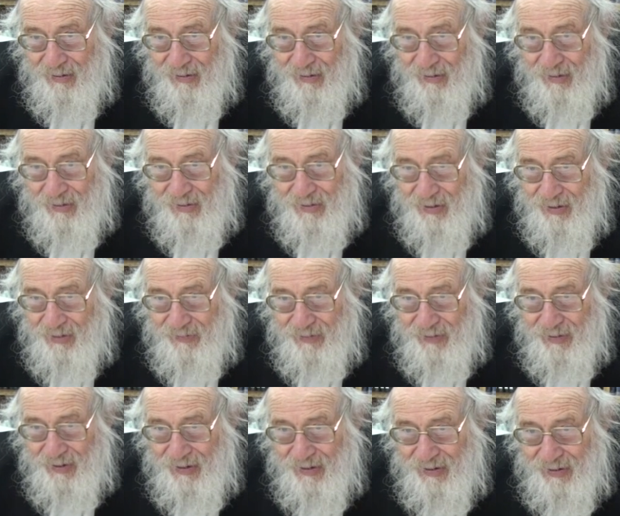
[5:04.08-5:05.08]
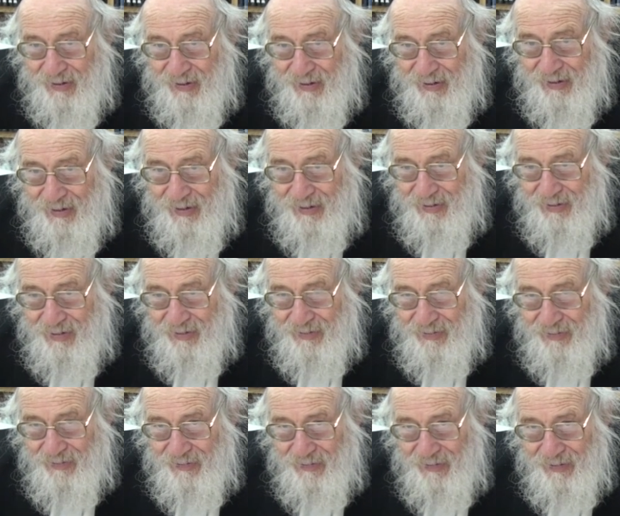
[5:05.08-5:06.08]
No, salt water is not,
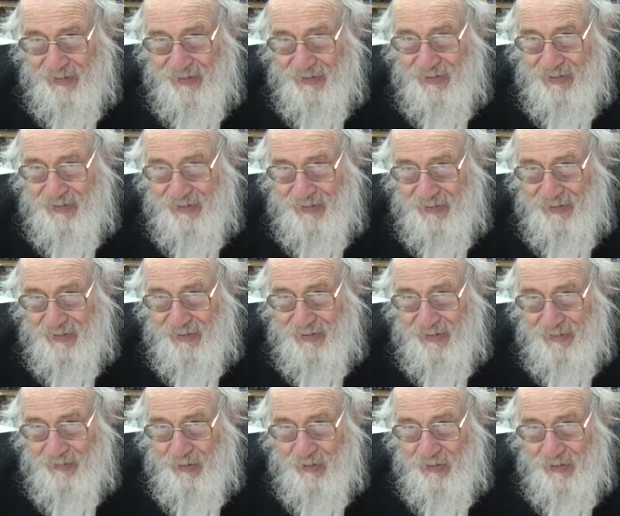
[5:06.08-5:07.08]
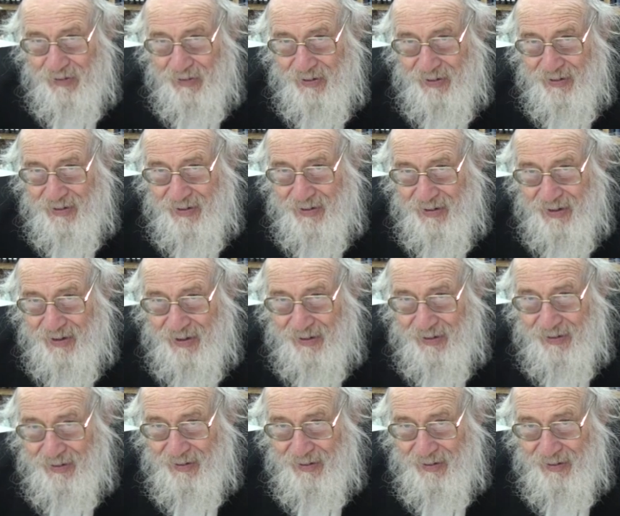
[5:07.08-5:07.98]
they put it in the sun.